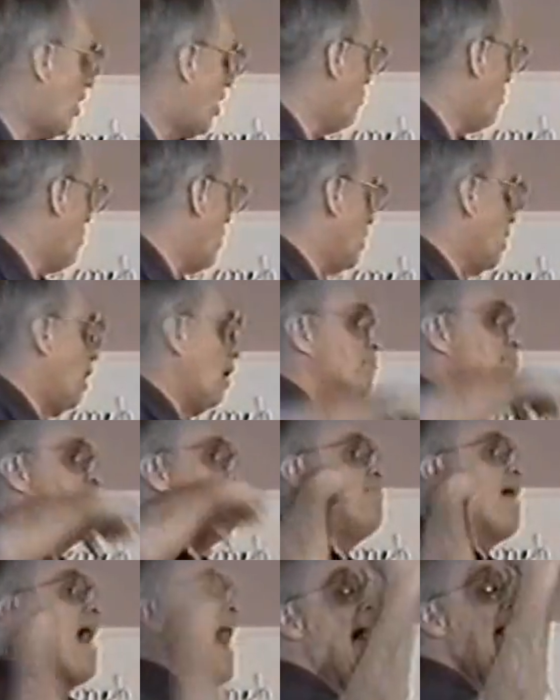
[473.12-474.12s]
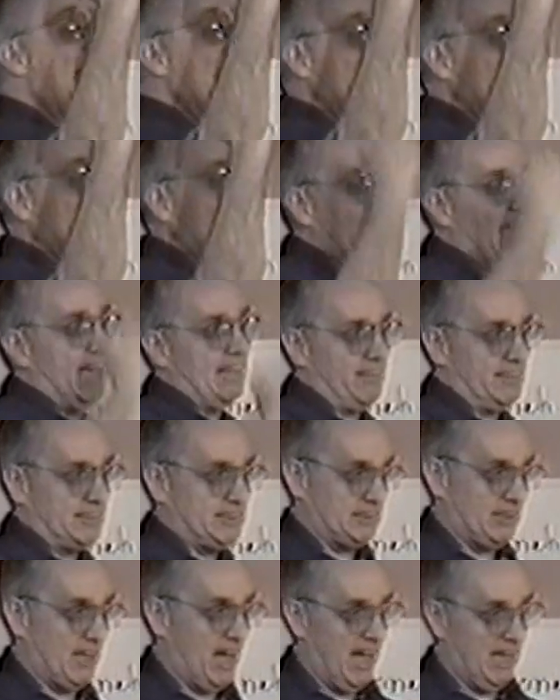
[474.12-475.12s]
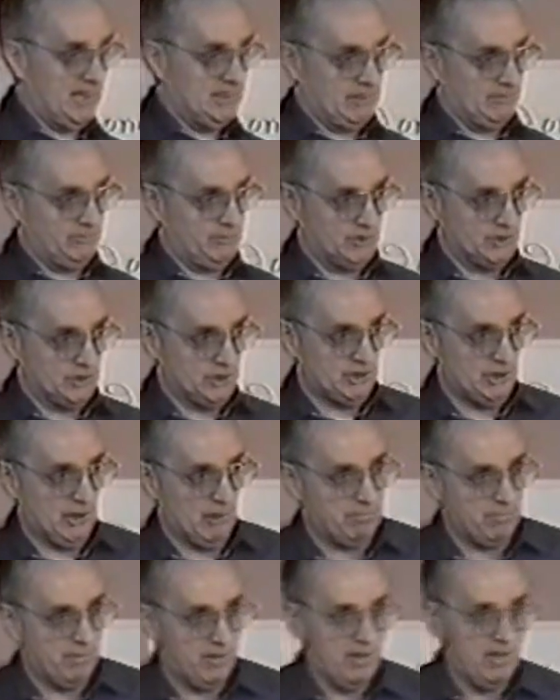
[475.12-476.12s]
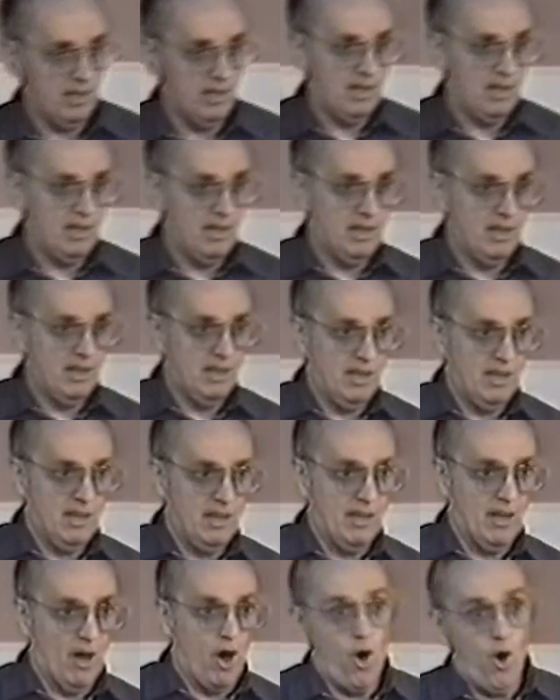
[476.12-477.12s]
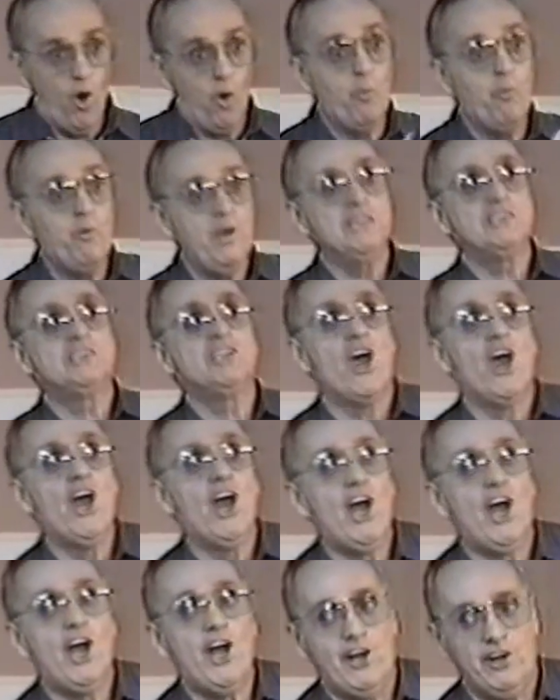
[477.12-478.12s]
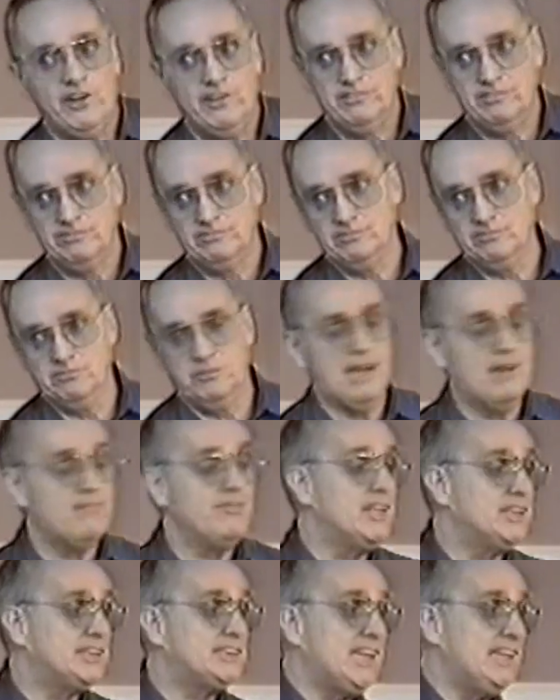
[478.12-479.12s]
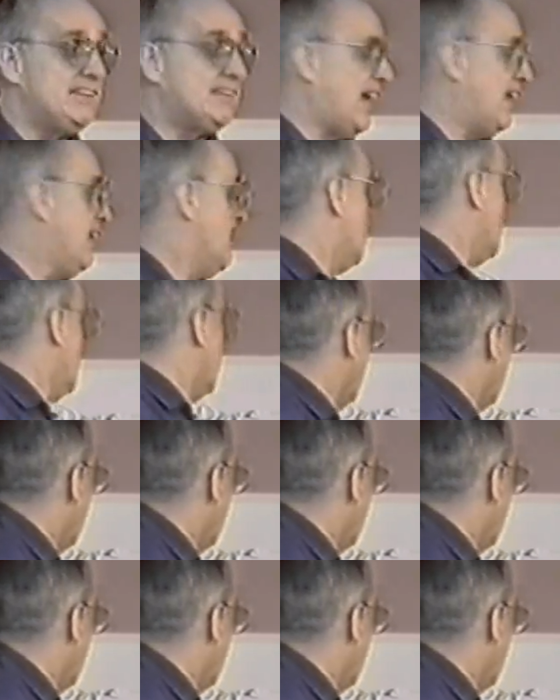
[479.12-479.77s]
are what are banging at the sides of your ship. Always her. Whenever you see that,